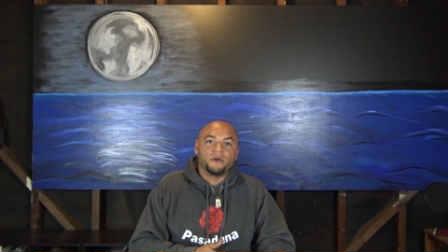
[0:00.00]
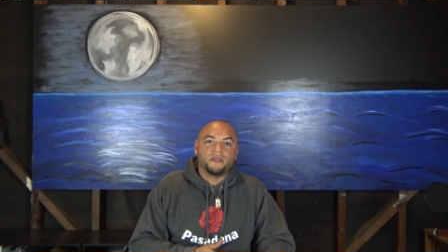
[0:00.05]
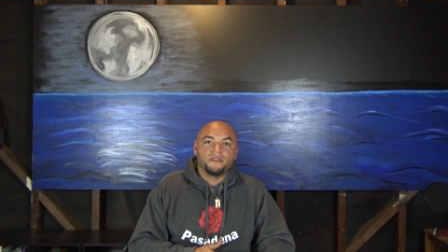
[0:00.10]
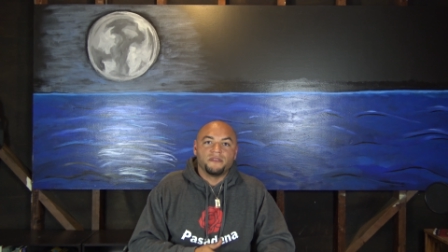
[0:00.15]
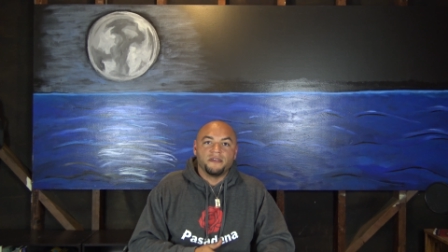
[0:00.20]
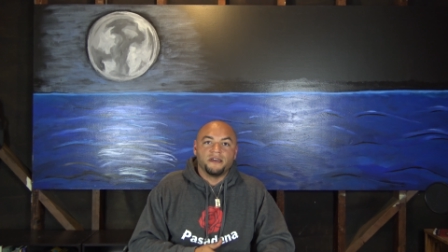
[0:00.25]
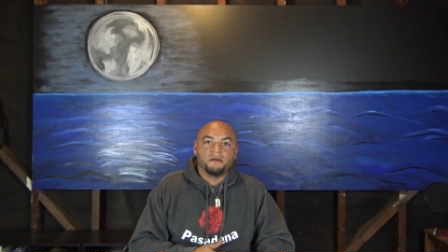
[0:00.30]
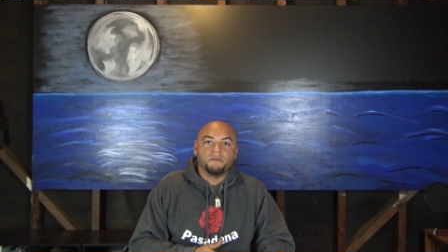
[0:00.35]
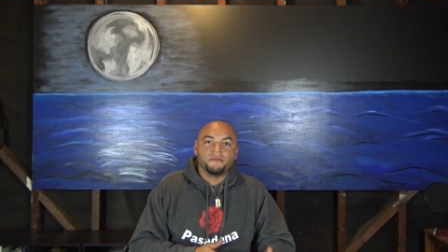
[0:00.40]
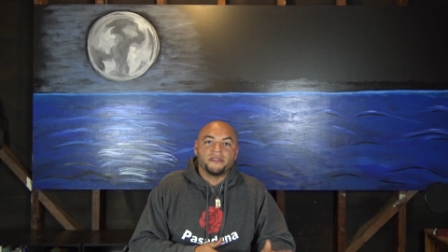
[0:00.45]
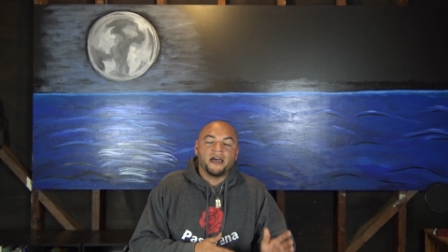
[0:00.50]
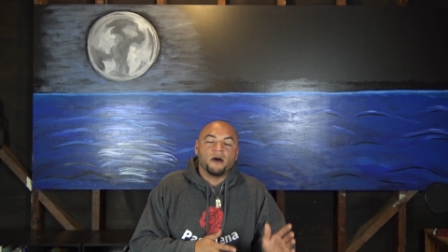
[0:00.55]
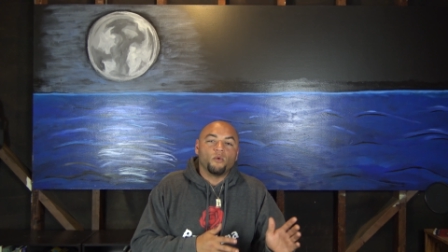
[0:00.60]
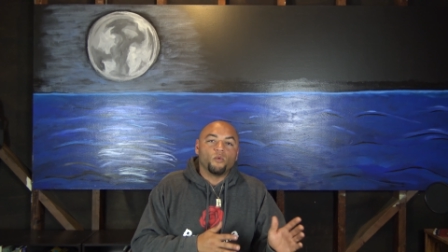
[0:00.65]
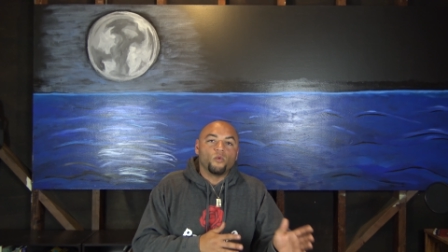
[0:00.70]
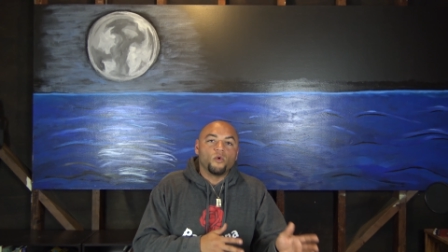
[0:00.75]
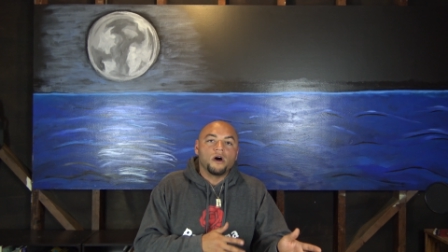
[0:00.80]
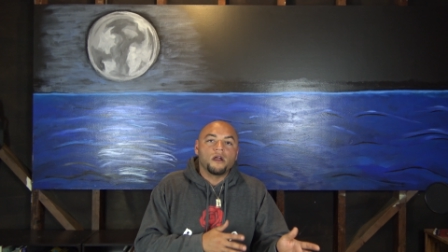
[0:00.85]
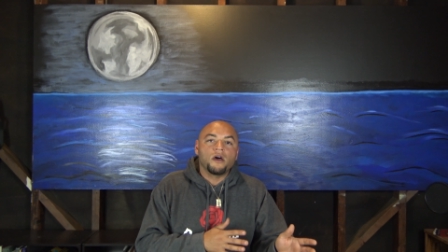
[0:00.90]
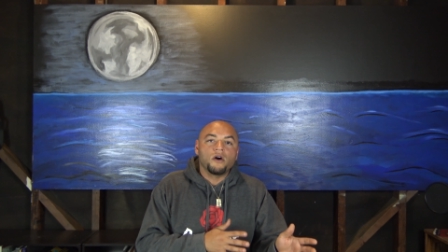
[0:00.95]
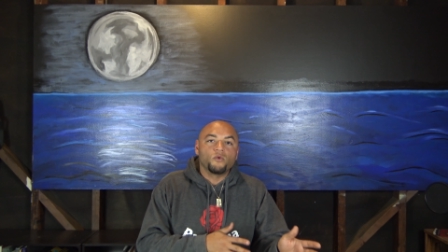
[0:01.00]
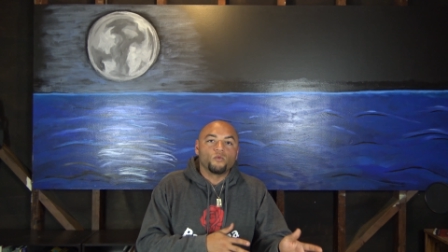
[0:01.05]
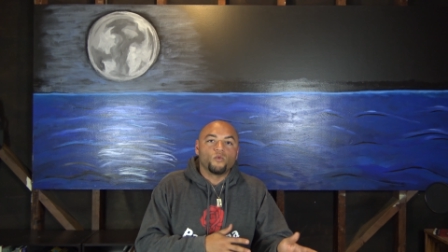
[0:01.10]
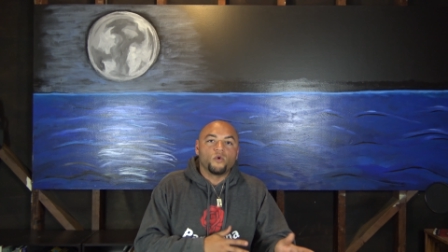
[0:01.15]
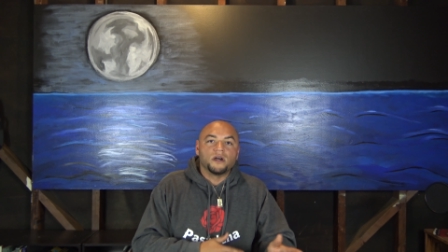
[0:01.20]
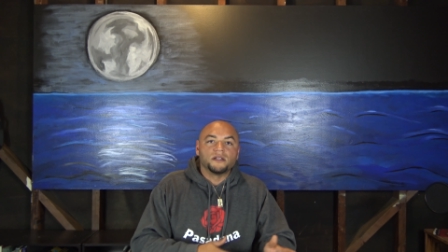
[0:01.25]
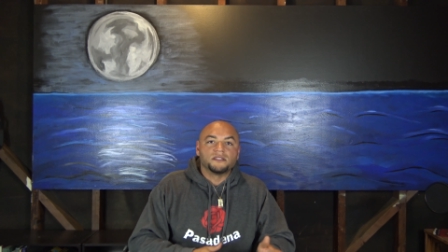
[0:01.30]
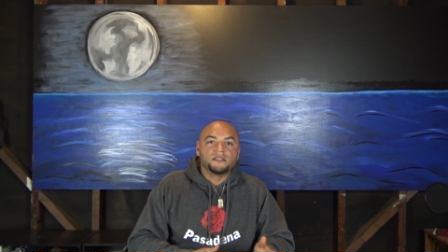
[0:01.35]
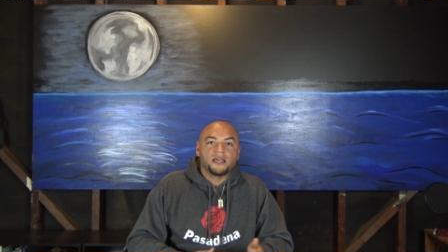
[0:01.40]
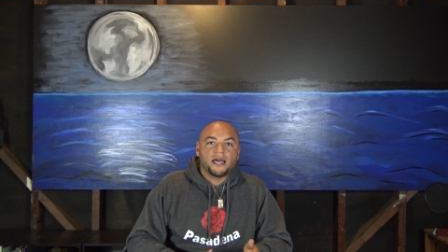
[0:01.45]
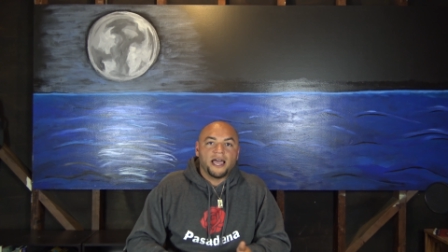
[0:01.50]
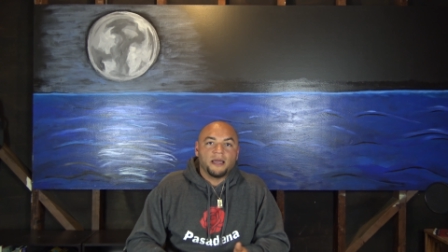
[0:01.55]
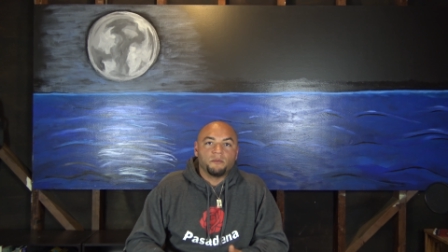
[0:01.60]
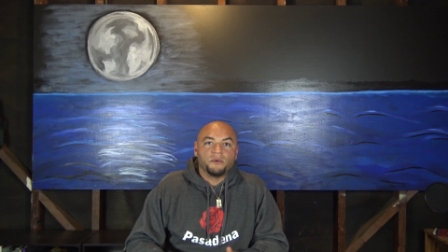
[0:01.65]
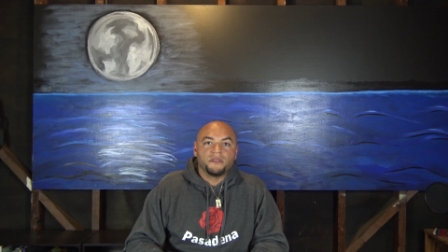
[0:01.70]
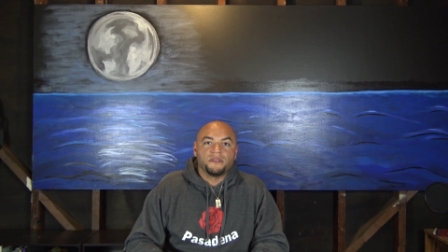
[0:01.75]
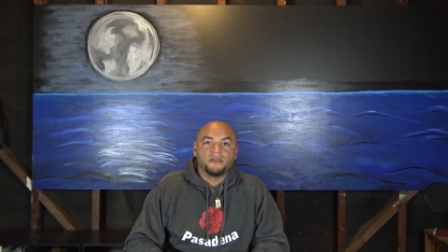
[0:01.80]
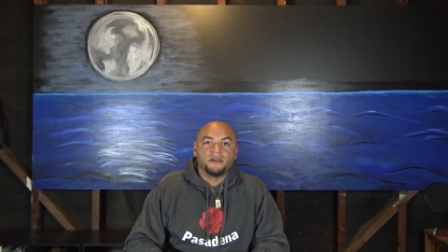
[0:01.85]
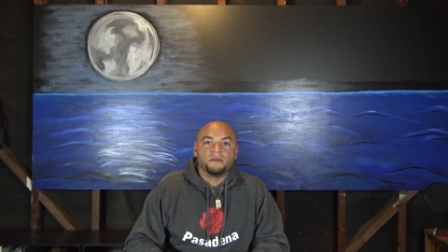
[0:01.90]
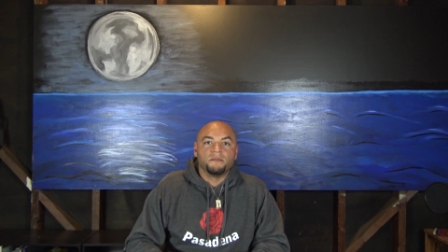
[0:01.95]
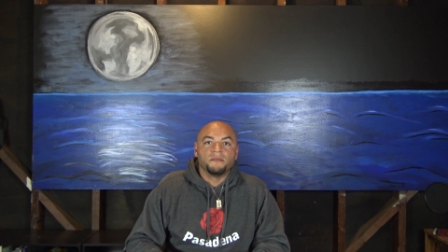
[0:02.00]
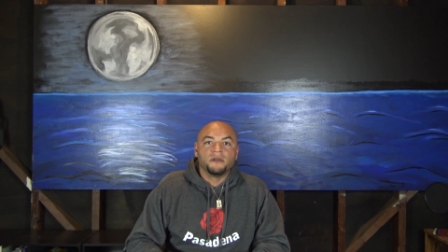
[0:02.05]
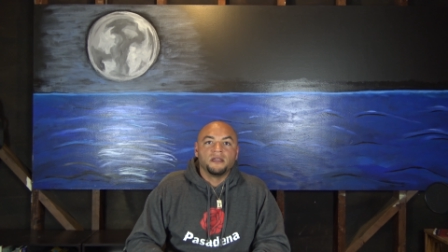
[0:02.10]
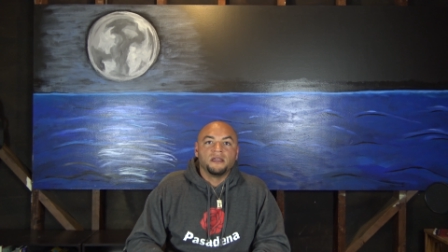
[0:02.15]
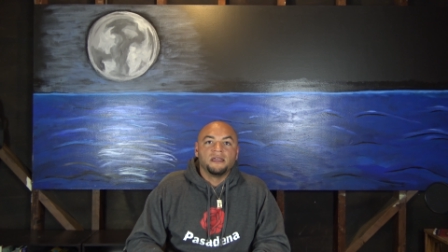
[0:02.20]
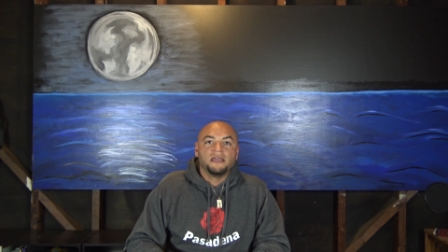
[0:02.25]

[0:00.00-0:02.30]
with them, that one-on-one time with them.